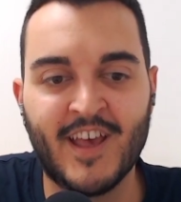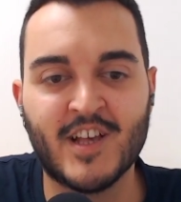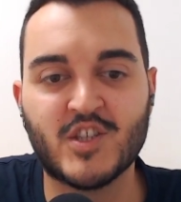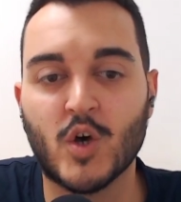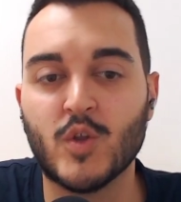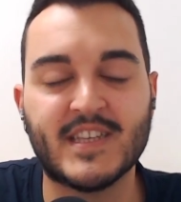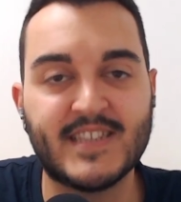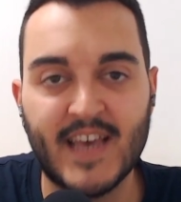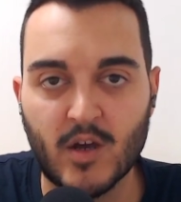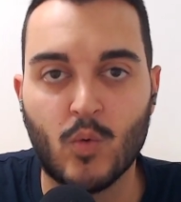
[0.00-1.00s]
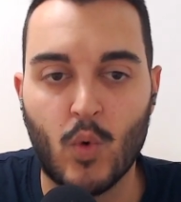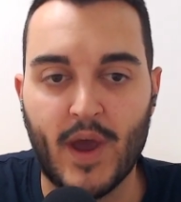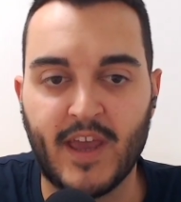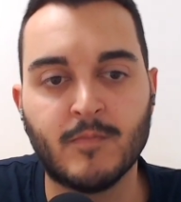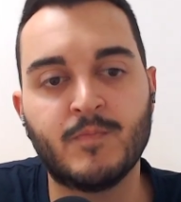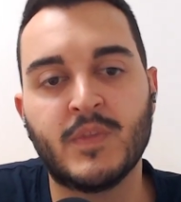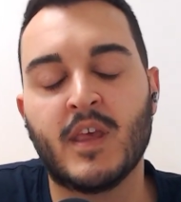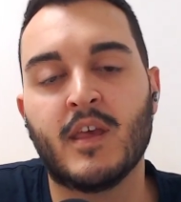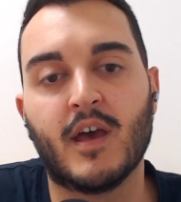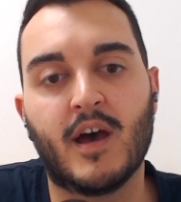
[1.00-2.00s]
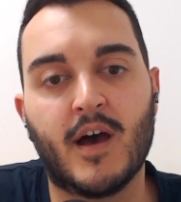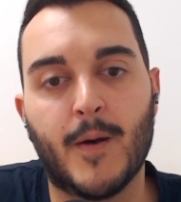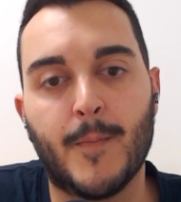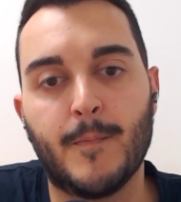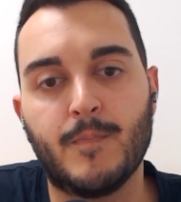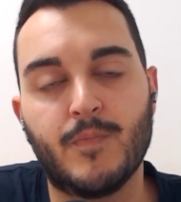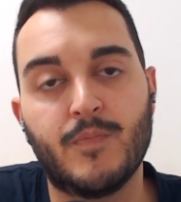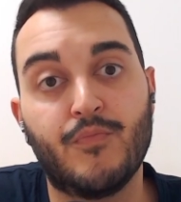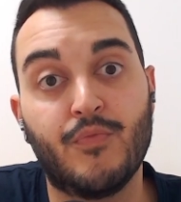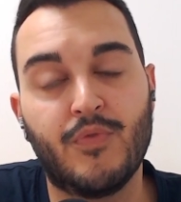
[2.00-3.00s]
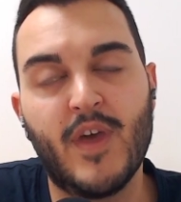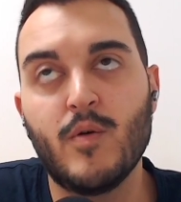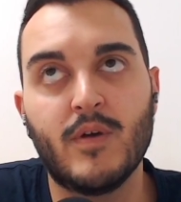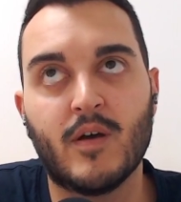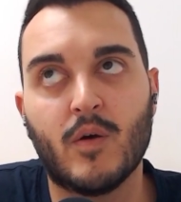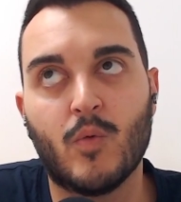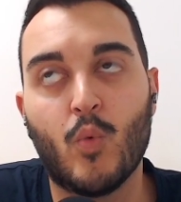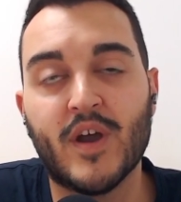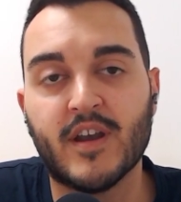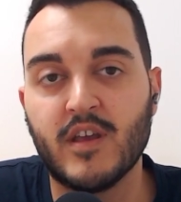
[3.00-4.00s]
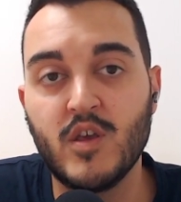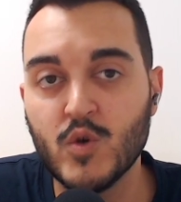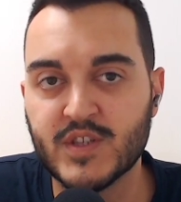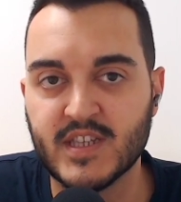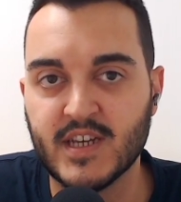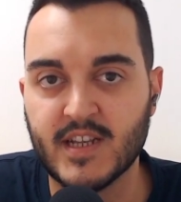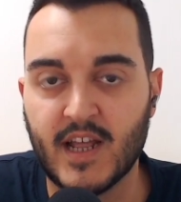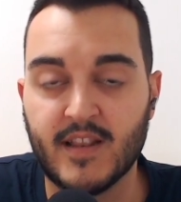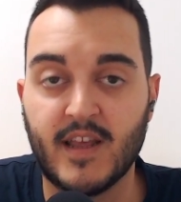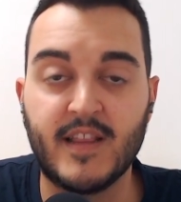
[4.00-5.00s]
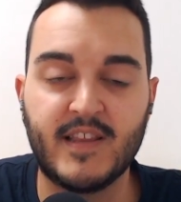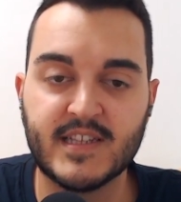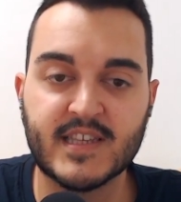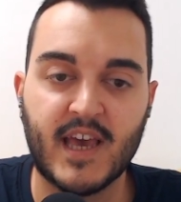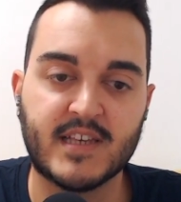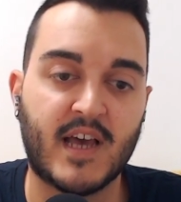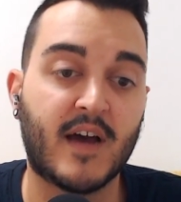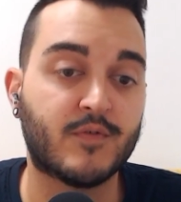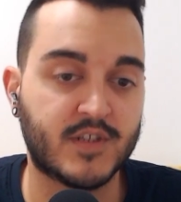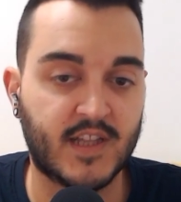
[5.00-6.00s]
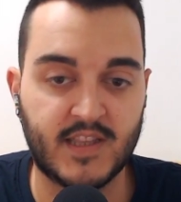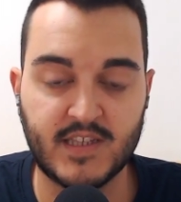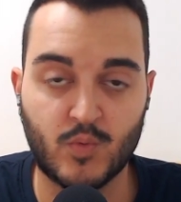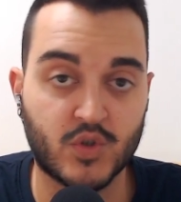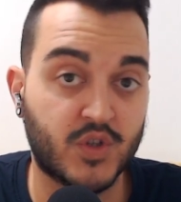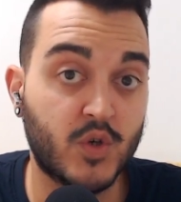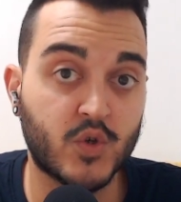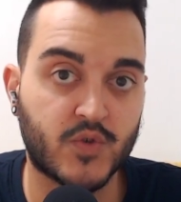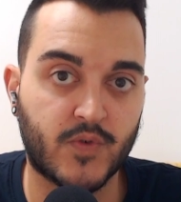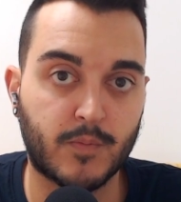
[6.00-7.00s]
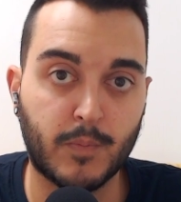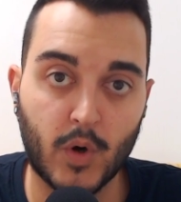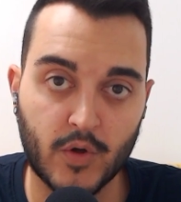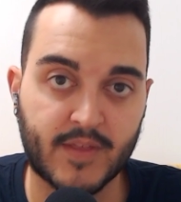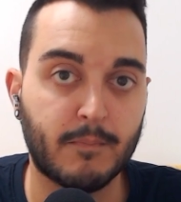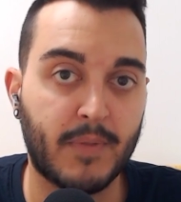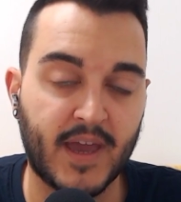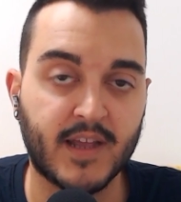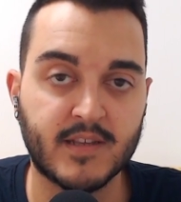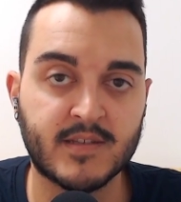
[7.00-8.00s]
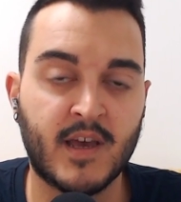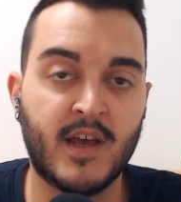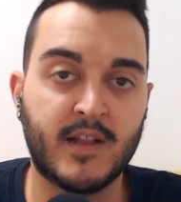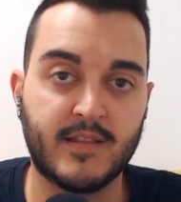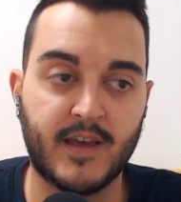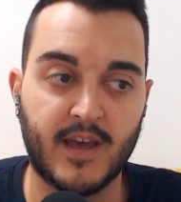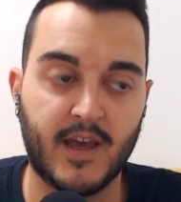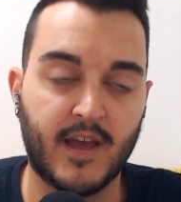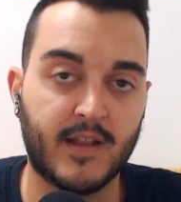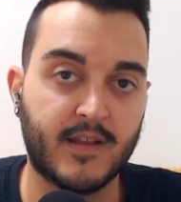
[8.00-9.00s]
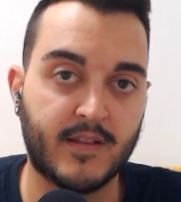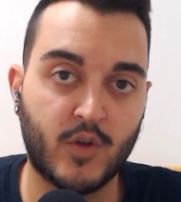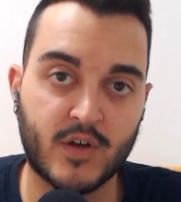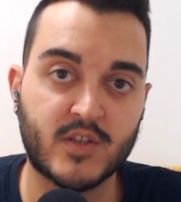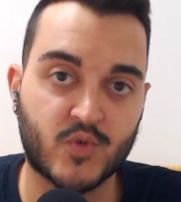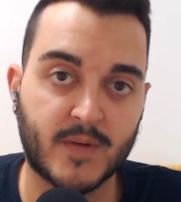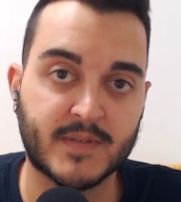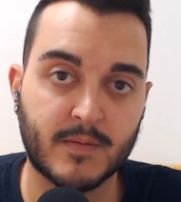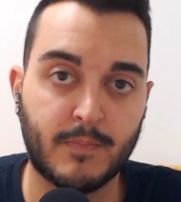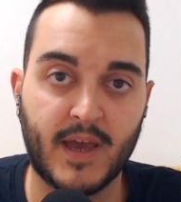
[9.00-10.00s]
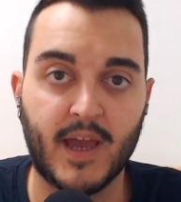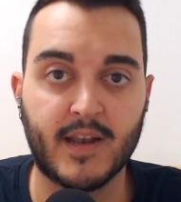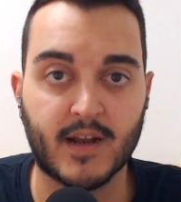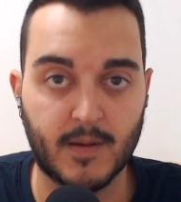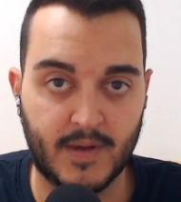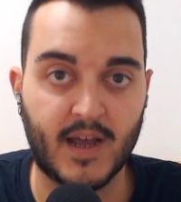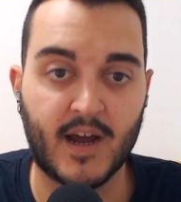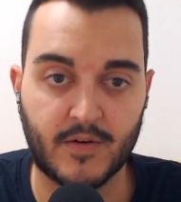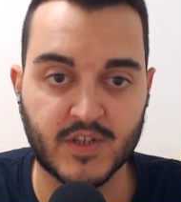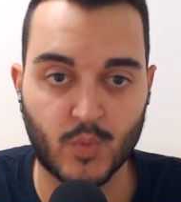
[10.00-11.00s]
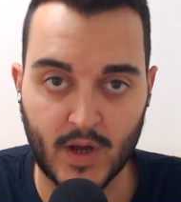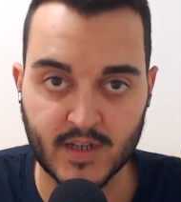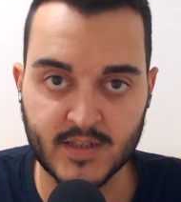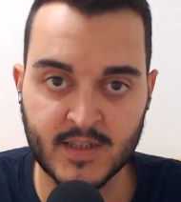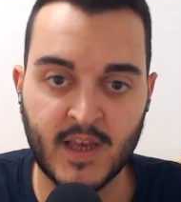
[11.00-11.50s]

So the second way, they were using, and in this case, I have read that this was used for both campaigns, the Donald Trump's campaign and Kamala Harris ones.